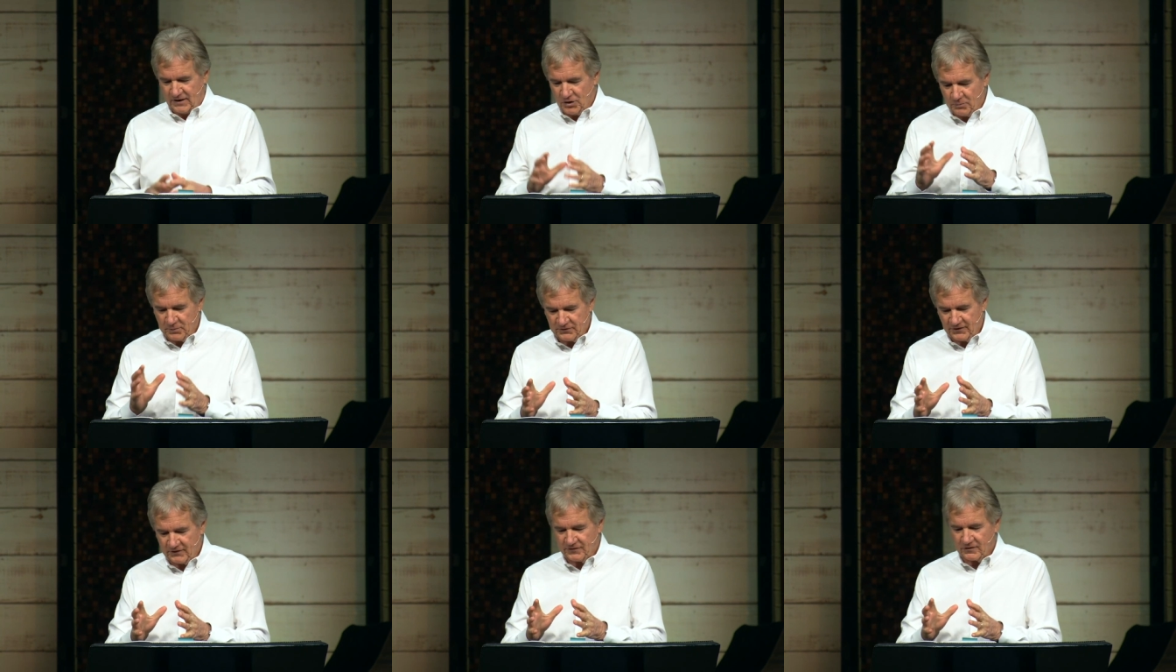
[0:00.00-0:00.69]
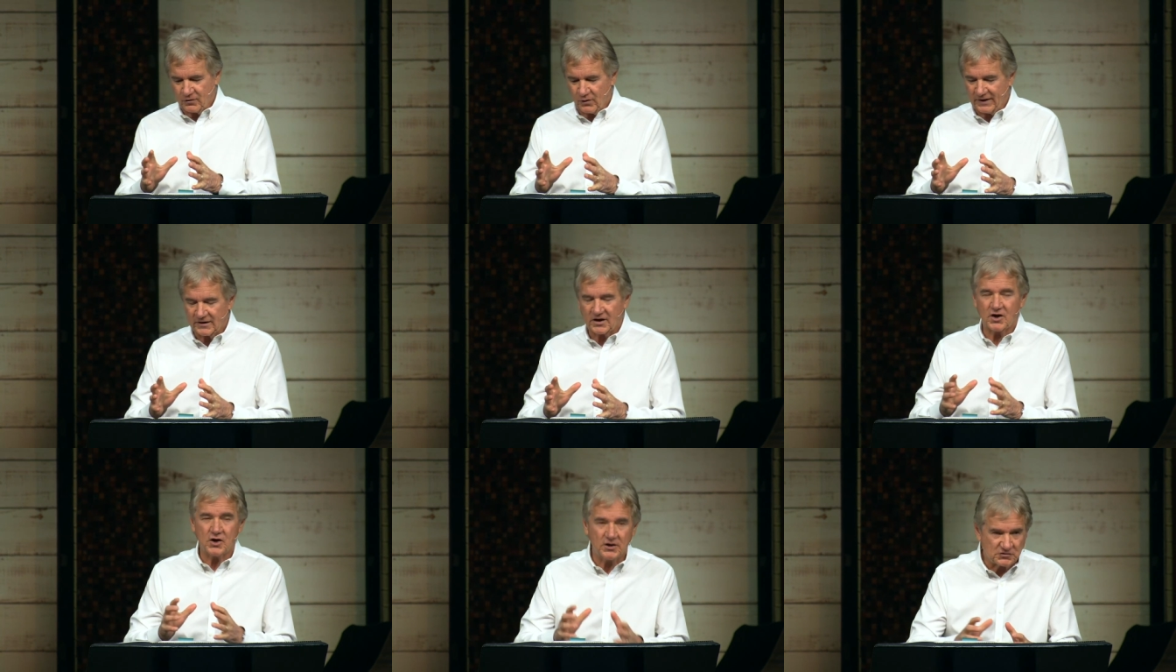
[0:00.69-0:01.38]
He'll possess a
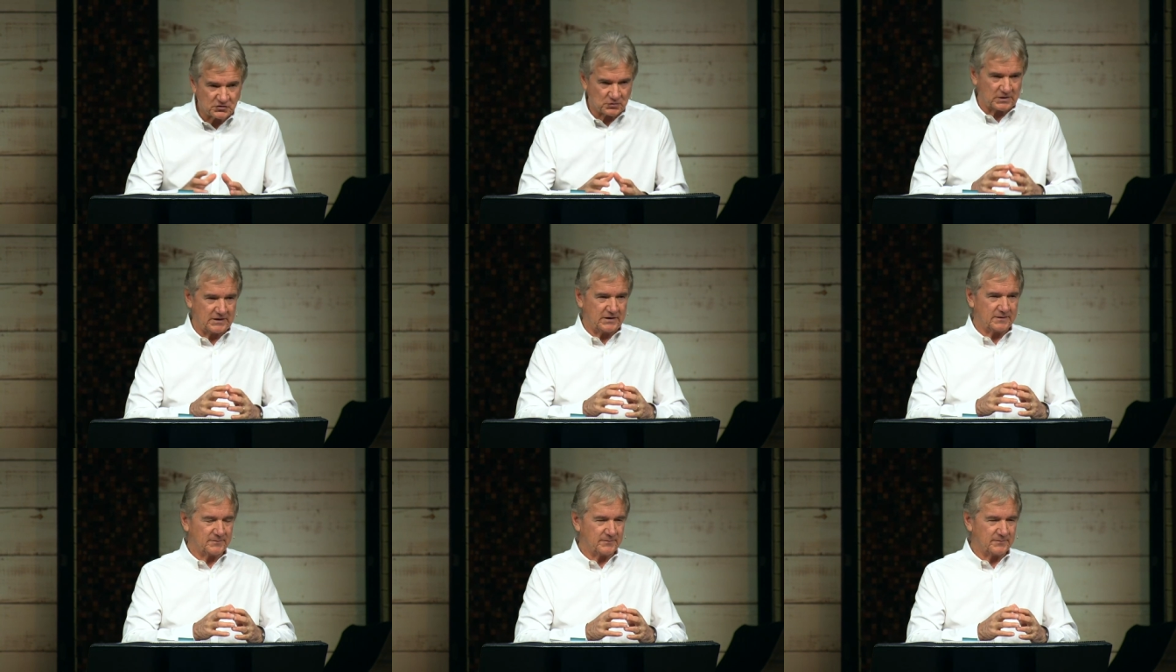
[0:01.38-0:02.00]
great country.